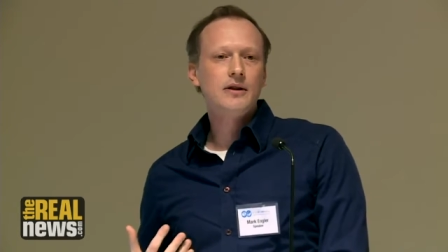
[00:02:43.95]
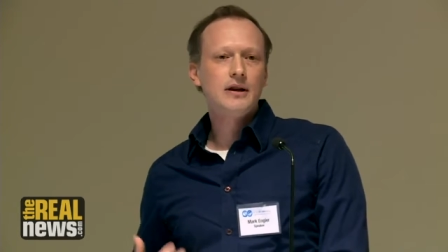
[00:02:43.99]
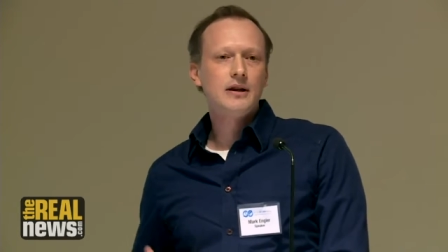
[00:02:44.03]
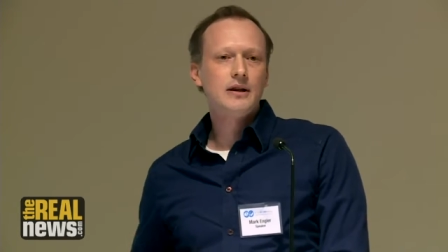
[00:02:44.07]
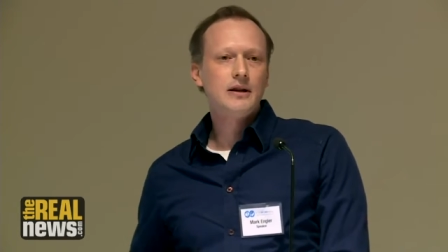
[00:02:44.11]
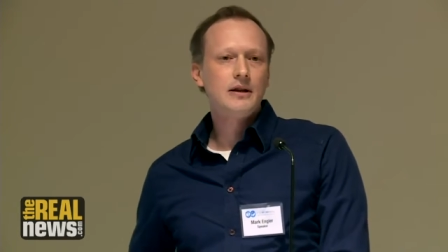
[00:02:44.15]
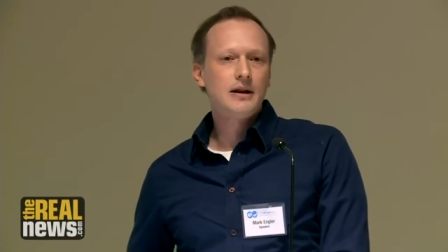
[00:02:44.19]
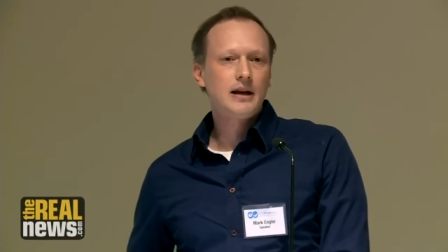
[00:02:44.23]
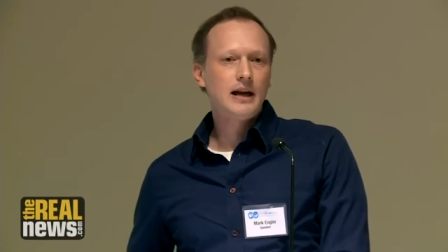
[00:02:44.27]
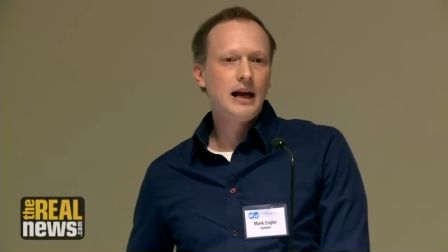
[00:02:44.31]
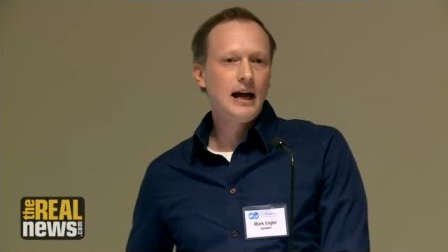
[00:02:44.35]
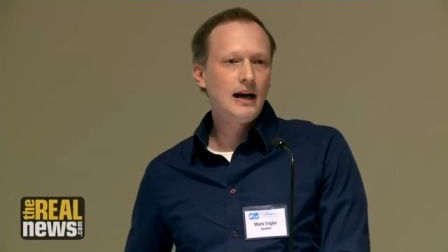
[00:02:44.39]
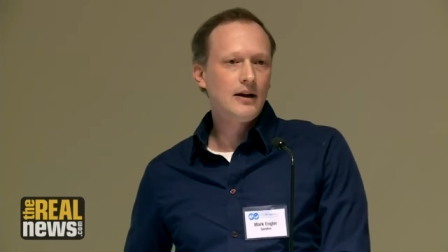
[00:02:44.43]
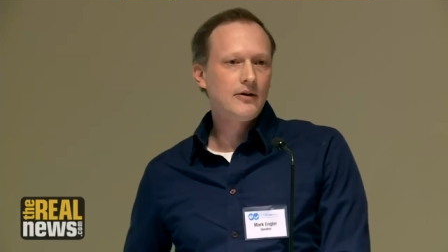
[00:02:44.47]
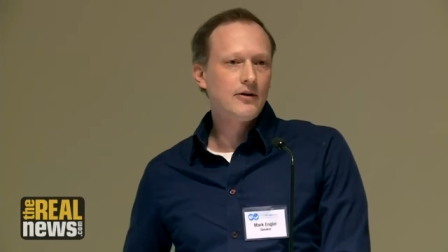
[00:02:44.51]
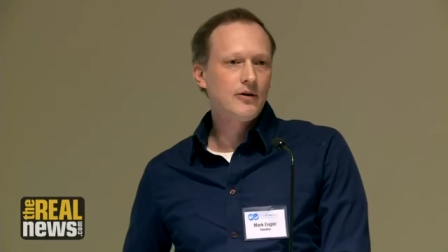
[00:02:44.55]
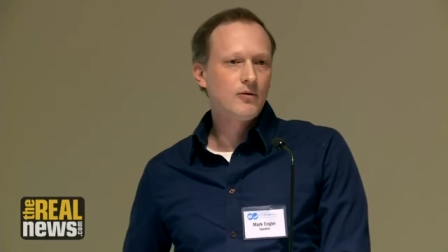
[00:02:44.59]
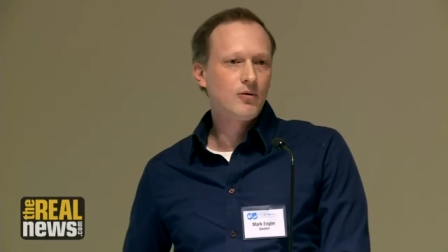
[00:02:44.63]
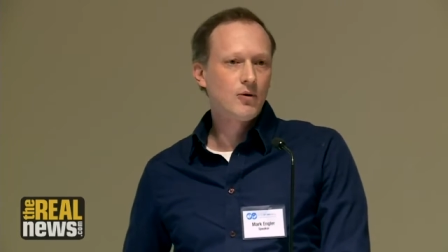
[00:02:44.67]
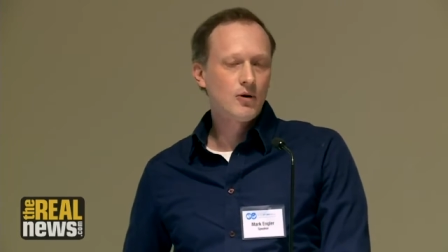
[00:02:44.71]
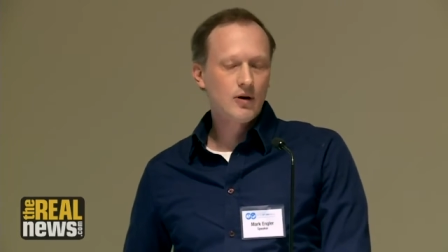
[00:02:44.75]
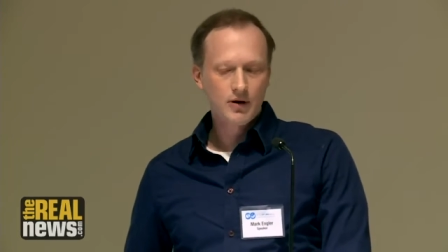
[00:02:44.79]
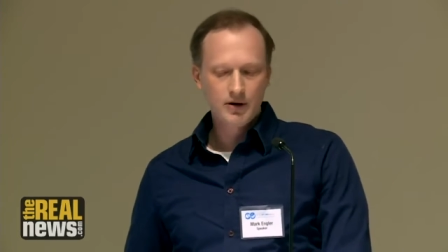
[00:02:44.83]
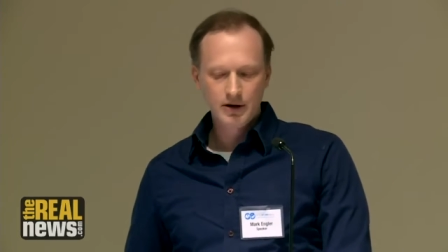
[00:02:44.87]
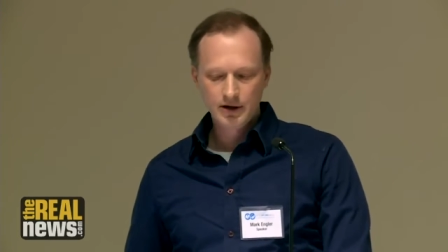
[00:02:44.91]
the Catholic
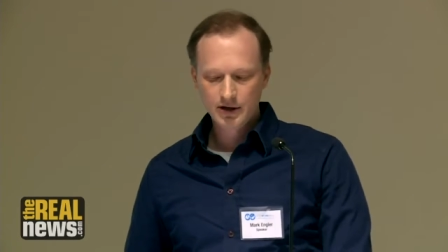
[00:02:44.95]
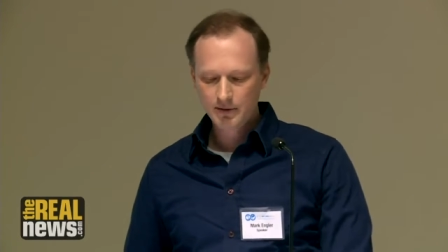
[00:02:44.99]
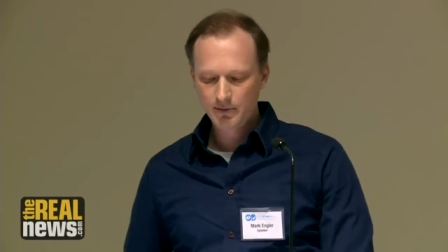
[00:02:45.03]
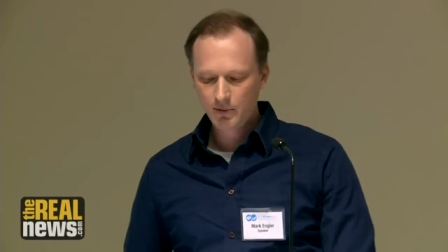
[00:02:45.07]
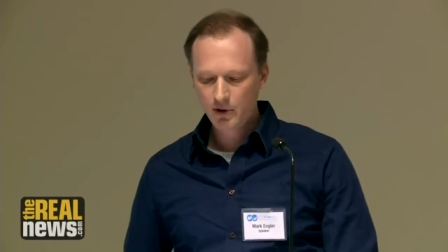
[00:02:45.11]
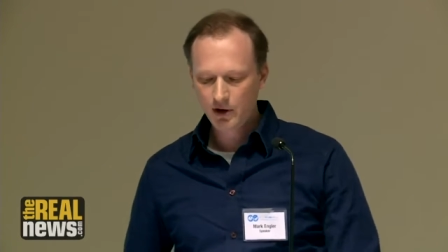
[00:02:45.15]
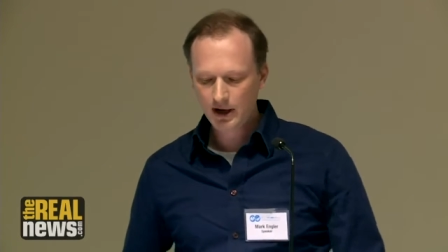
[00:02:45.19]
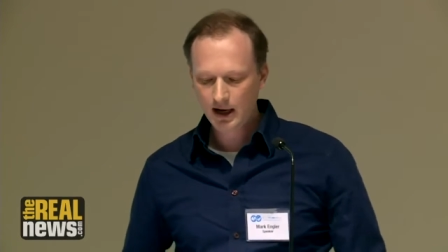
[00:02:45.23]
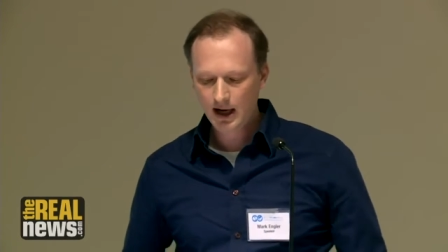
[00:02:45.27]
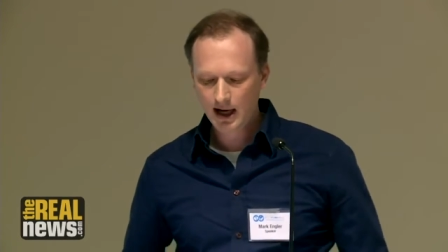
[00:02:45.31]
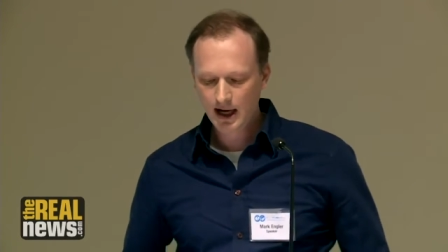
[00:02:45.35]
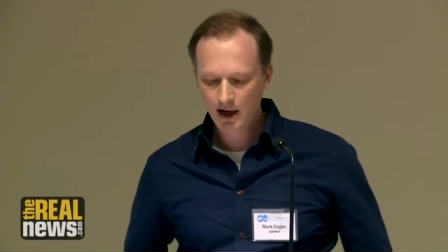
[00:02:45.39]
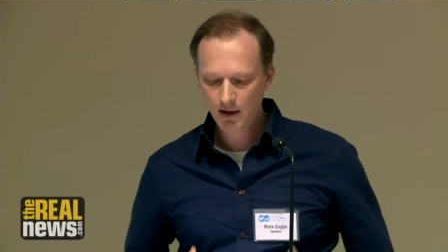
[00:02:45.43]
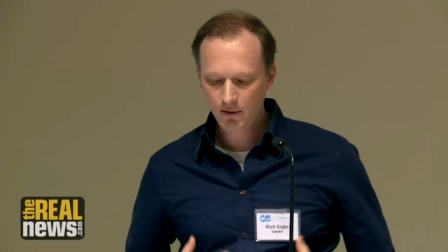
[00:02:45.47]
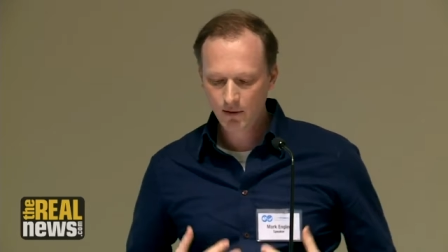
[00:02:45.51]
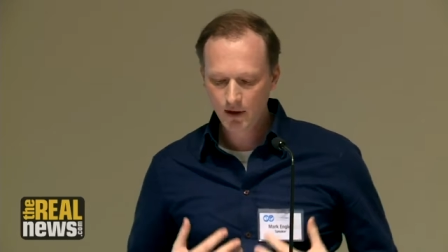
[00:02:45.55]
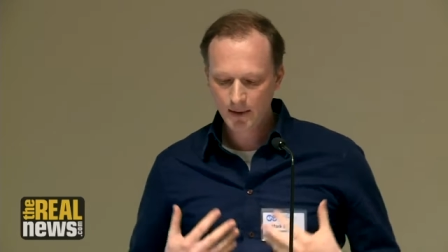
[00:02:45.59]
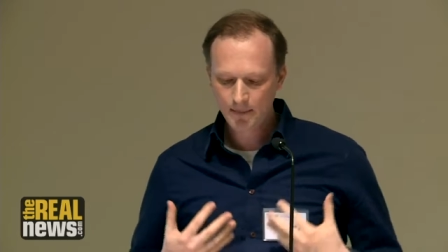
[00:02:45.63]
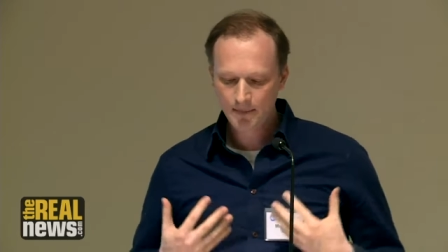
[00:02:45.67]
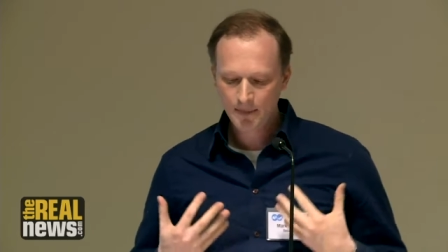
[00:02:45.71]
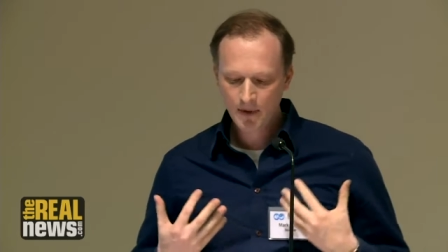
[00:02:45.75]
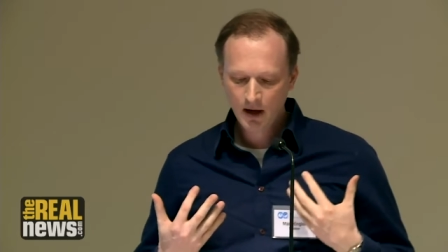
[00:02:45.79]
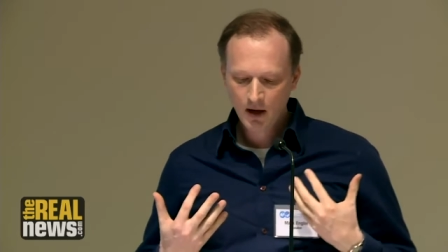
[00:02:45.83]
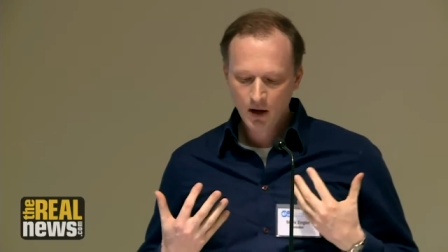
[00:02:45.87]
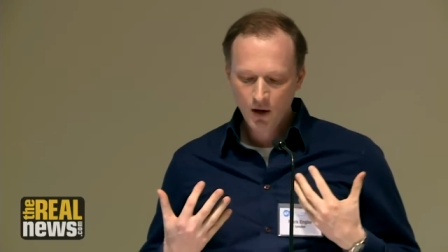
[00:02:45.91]
worker in Des Moines, Iowa,